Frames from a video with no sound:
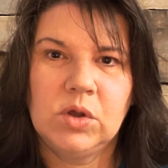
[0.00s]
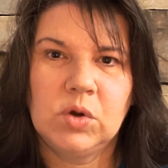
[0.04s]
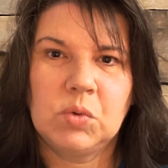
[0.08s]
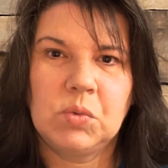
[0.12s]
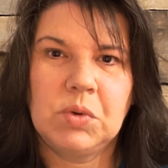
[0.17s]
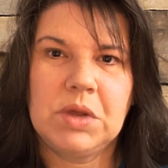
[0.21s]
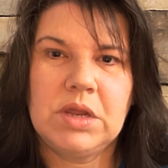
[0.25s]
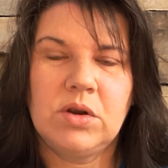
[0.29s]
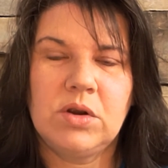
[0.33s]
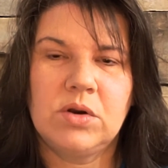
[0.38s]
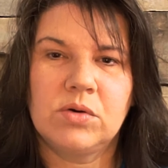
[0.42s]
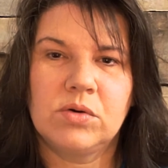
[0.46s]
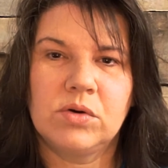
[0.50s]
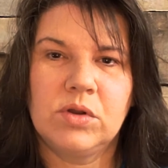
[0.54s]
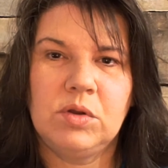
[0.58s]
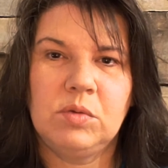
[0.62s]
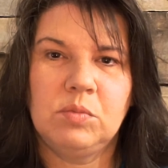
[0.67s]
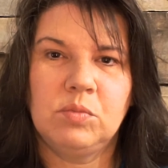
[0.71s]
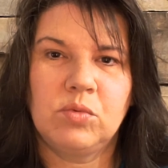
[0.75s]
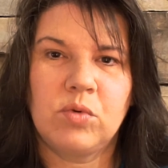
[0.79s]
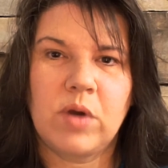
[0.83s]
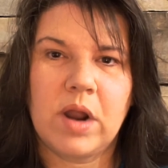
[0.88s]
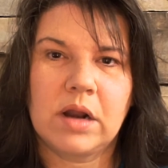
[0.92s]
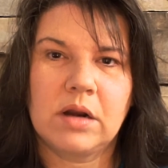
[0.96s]
We group
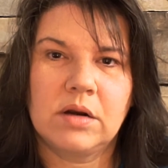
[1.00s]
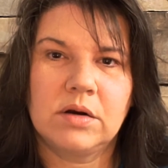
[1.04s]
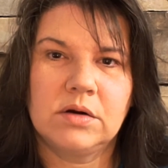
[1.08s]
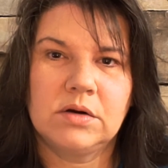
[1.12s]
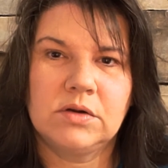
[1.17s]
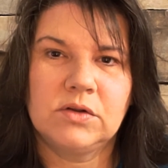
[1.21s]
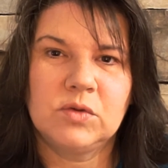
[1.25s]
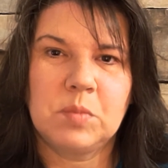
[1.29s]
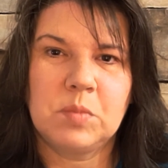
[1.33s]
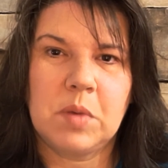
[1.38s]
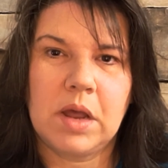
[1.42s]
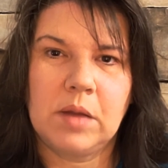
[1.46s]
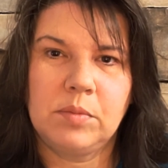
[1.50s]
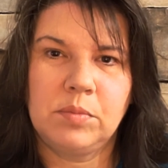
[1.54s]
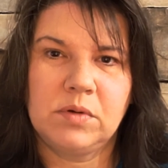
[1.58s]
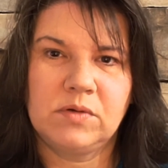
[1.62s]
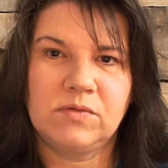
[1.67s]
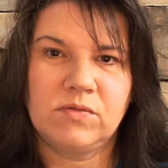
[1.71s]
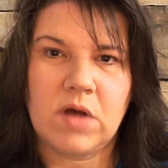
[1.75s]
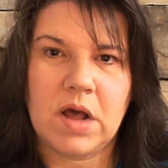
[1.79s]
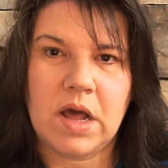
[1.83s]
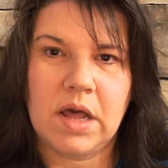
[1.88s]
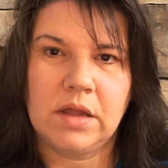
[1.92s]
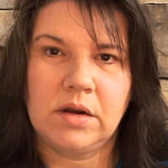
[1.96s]
records by
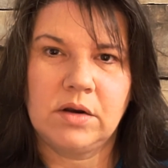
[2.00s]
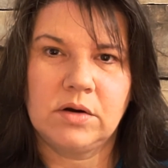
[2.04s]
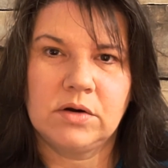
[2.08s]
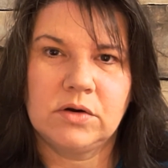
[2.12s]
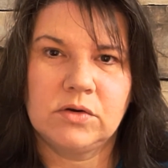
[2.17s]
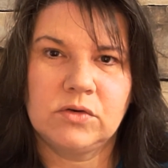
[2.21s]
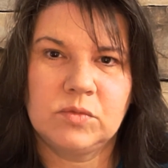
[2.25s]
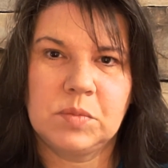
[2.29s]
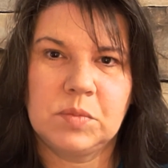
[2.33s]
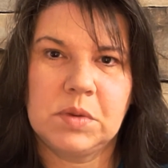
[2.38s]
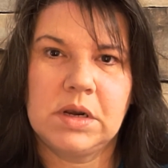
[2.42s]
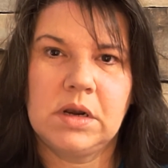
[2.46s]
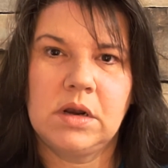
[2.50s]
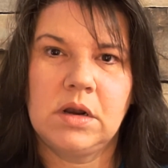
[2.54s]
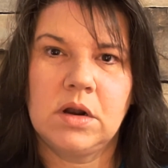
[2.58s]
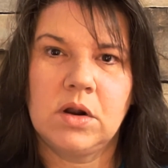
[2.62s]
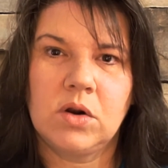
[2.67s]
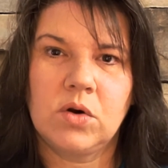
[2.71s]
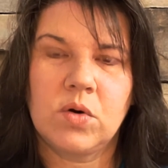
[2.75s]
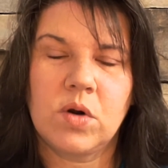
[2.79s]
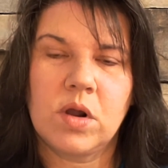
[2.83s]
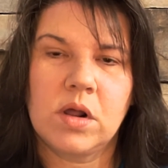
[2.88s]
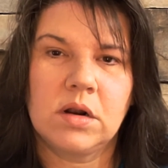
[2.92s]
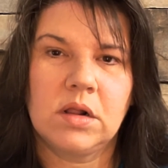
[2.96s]
providers, but in a
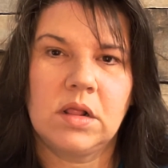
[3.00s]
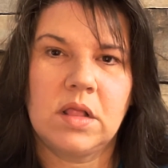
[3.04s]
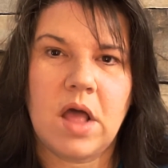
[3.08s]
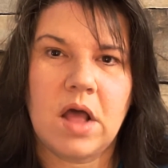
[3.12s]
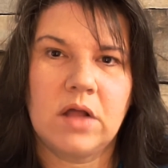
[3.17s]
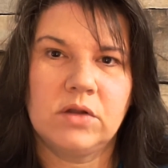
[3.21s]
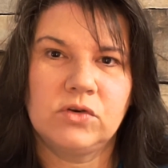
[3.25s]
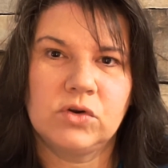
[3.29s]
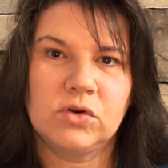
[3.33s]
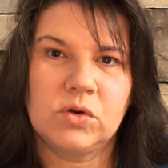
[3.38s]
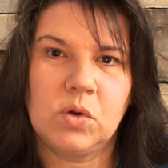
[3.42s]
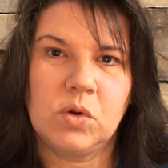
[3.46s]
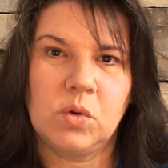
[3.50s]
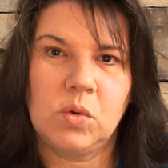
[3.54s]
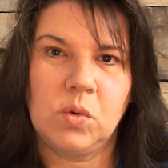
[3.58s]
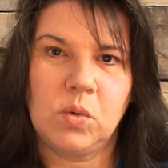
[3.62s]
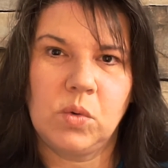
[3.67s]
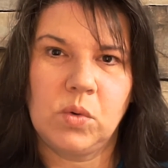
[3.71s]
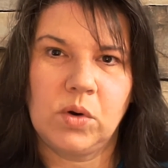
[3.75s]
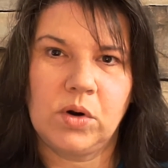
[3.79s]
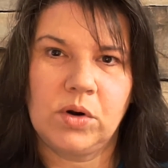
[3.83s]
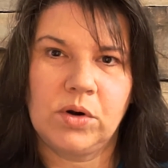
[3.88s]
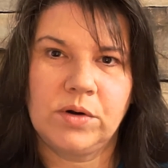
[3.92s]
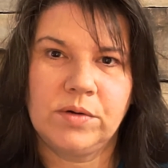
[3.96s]
chronological
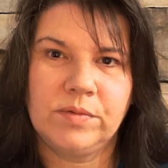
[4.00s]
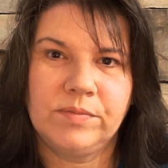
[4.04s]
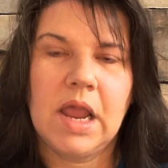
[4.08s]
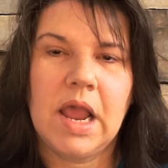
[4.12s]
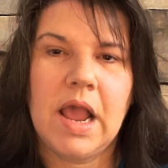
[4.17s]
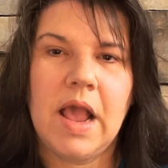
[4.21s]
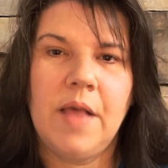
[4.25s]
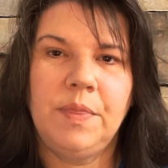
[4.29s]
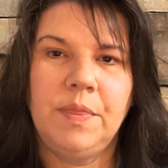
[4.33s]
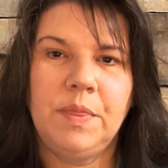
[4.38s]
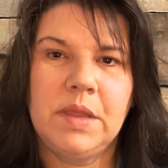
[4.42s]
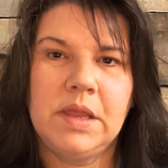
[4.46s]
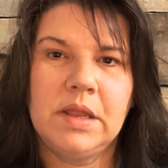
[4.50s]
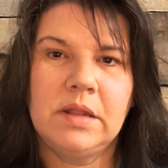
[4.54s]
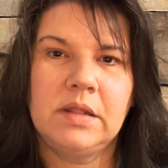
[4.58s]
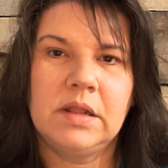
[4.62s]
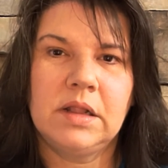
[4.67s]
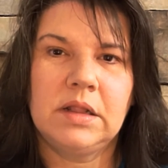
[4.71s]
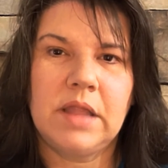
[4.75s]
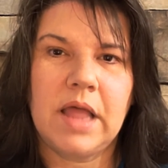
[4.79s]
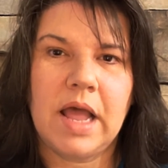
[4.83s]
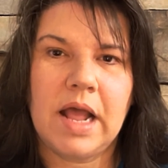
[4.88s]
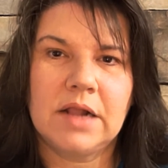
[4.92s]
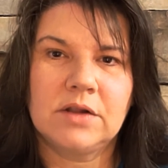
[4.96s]
order. And then the
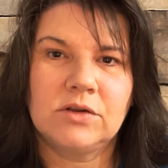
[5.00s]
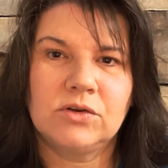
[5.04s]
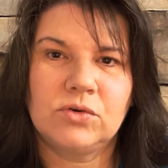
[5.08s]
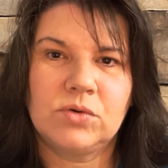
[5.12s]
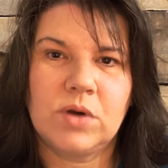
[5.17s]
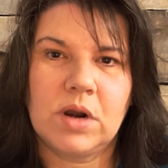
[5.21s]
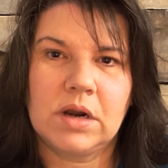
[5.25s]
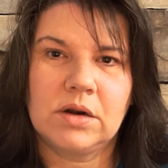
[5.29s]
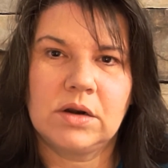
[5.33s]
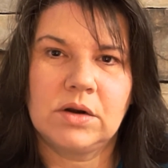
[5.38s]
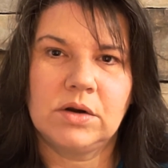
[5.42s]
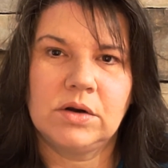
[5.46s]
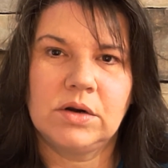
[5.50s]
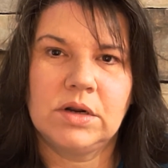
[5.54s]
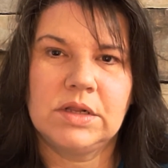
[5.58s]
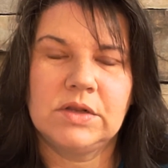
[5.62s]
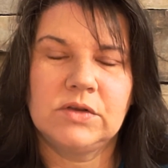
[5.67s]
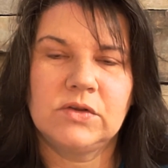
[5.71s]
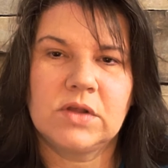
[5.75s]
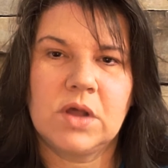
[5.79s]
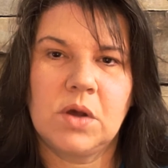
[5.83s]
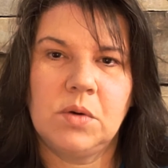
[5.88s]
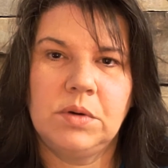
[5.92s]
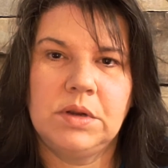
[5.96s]
last record
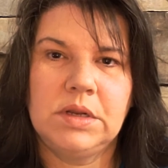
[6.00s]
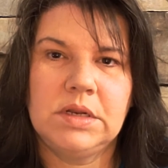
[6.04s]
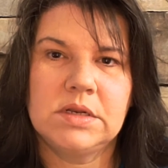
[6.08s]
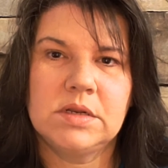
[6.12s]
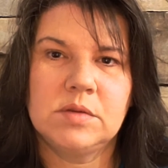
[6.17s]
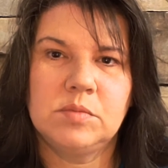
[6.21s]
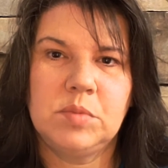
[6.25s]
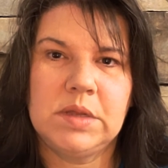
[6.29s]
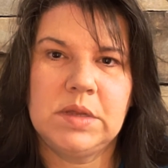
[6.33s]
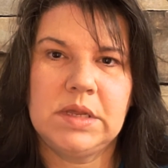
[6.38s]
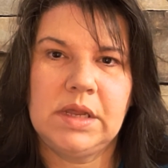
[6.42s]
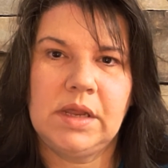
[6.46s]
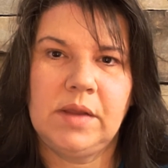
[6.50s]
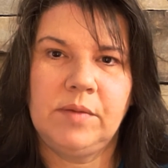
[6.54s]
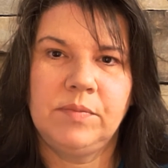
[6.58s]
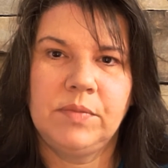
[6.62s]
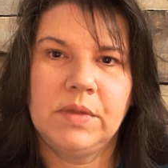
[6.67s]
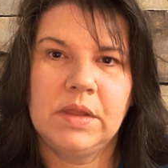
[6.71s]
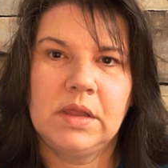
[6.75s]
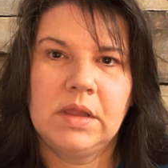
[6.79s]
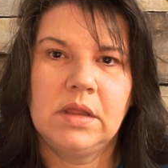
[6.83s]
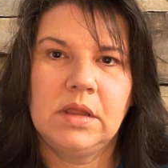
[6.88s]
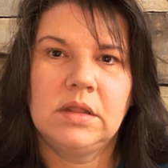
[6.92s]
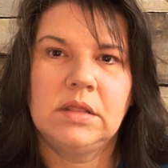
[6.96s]
is going to be
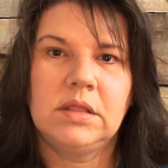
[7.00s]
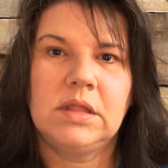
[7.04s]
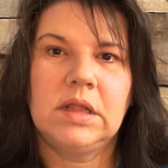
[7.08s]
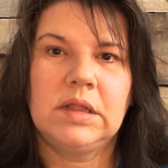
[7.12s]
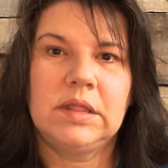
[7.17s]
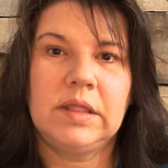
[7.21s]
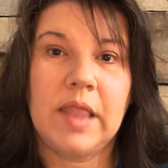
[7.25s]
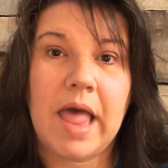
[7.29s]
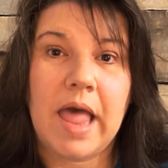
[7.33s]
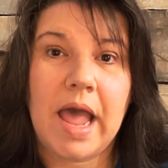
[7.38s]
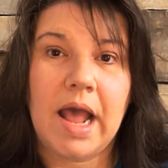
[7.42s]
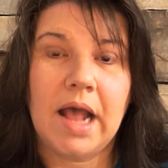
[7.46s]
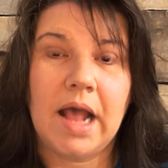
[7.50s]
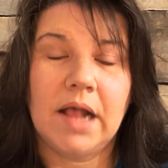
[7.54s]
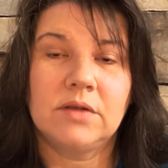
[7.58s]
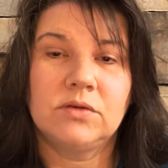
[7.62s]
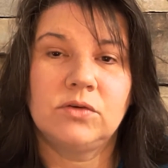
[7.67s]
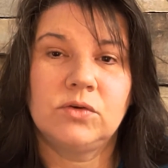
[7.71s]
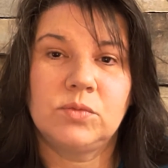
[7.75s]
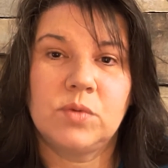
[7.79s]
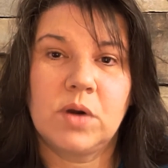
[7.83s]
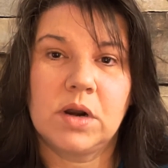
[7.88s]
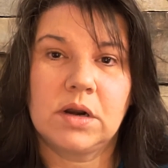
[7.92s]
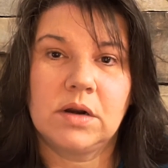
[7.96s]
the
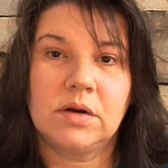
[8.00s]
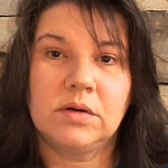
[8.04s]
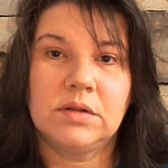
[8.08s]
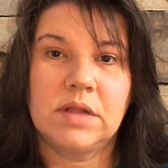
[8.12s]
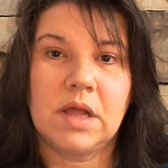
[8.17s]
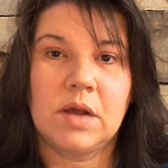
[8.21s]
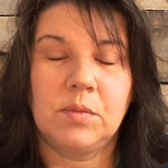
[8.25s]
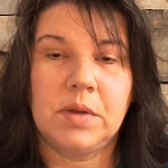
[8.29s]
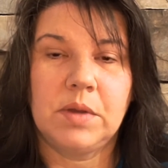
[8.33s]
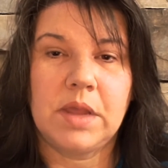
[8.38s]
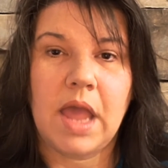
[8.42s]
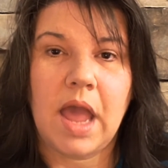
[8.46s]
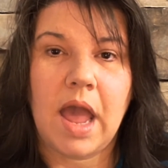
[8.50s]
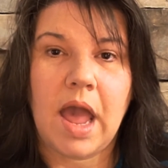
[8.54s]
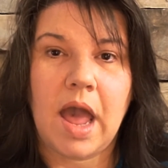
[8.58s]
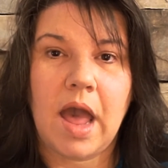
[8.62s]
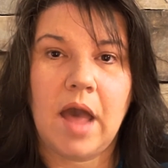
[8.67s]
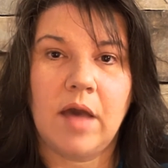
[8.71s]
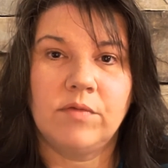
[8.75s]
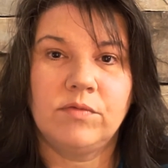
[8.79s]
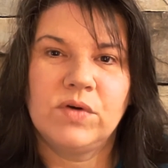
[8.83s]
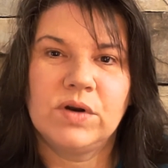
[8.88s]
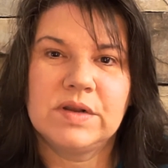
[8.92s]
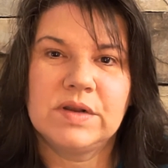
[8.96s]
last record that we
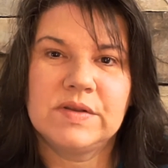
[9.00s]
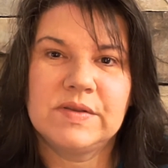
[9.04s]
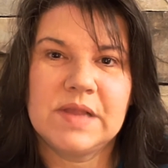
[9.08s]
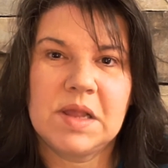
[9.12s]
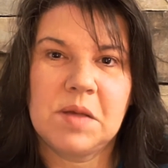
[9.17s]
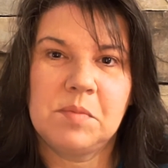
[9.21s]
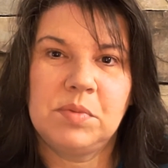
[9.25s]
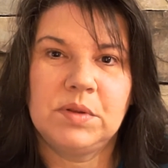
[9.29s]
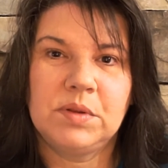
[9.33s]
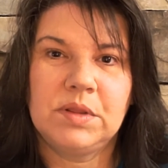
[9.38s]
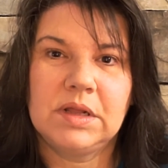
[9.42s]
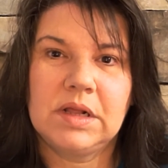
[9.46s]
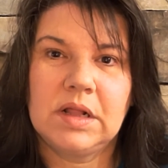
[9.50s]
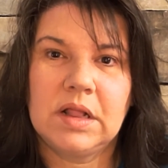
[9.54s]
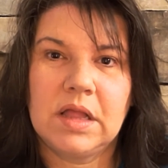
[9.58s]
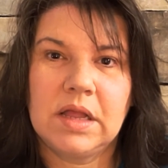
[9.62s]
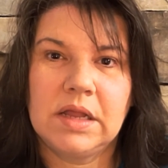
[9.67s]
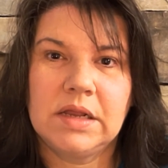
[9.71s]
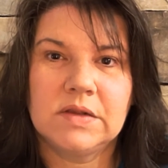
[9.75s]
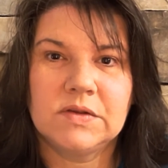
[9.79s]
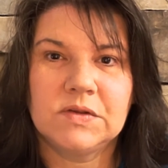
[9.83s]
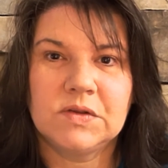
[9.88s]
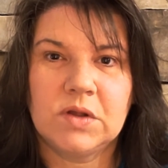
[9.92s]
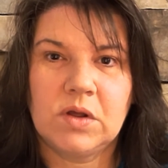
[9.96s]
have. For example, the
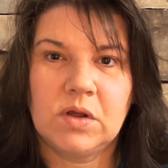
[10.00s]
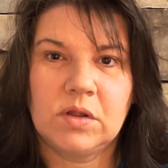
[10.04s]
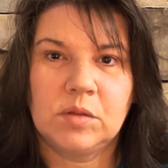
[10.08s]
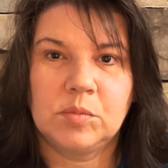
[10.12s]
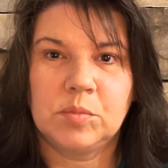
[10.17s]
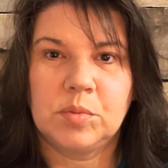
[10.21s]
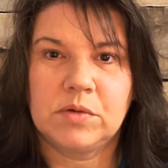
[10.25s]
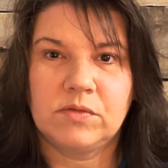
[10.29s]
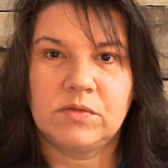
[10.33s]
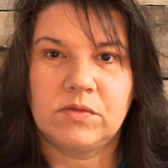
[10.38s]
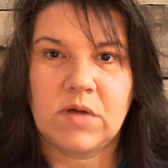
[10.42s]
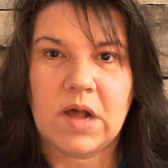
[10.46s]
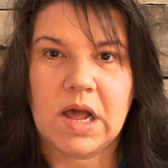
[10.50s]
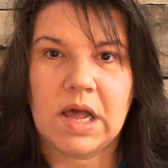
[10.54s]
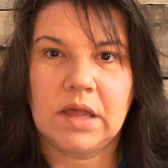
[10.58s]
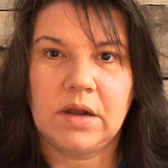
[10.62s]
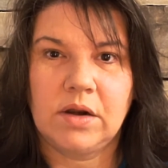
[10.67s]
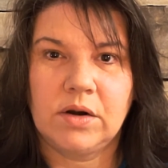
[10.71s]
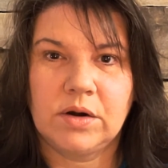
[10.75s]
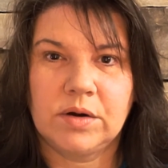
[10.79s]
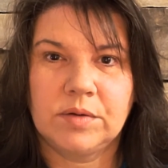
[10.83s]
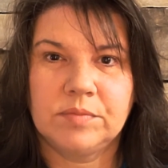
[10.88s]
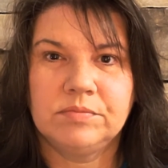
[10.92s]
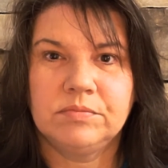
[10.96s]
client saw the
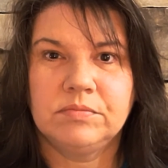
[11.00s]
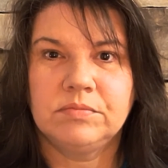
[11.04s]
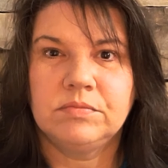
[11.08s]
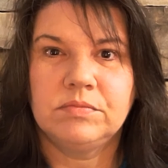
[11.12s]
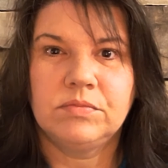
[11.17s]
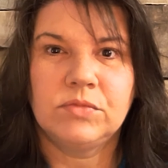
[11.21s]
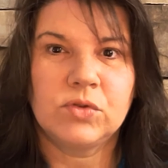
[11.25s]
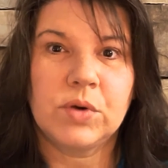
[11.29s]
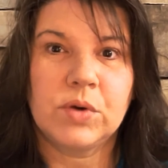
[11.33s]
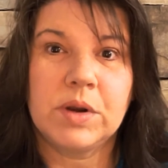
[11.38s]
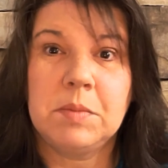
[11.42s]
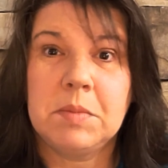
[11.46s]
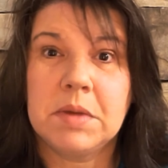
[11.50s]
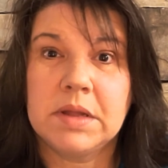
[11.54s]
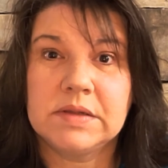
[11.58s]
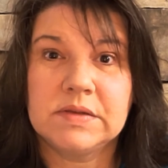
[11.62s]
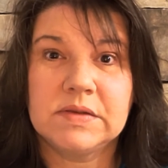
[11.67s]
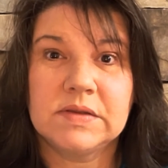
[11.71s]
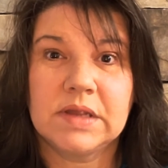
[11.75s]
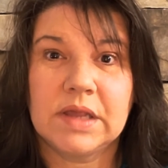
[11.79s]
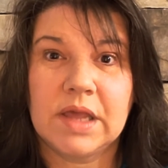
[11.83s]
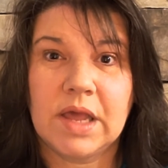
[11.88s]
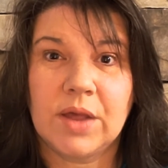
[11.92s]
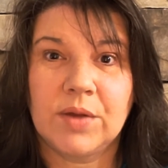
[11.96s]
provider 3
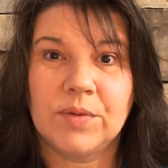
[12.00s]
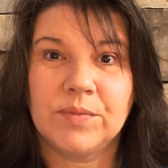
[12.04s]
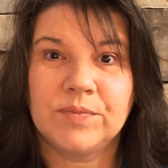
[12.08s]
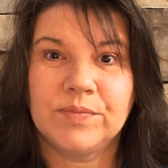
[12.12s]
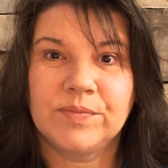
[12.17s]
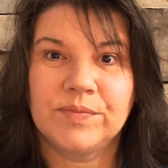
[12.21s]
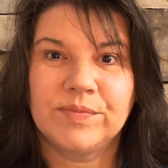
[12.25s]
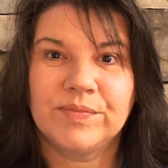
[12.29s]
months ago.